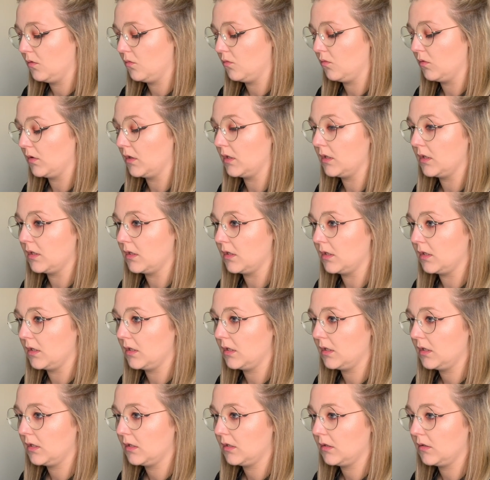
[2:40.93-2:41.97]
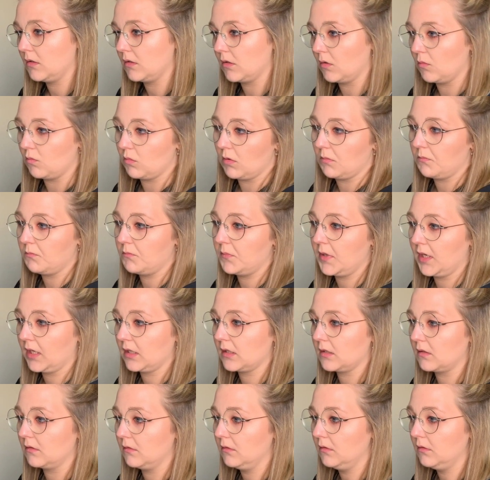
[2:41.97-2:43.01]
with a 1
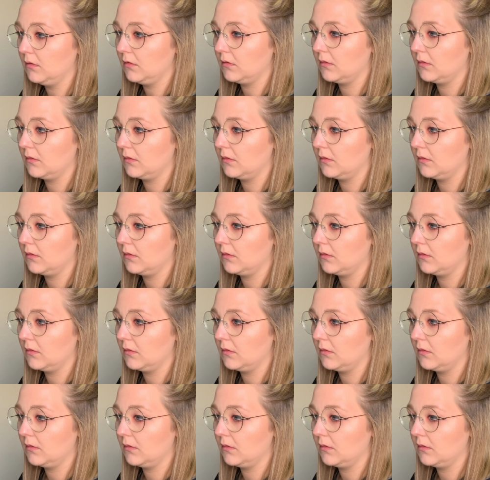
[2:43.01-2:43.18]
pixel.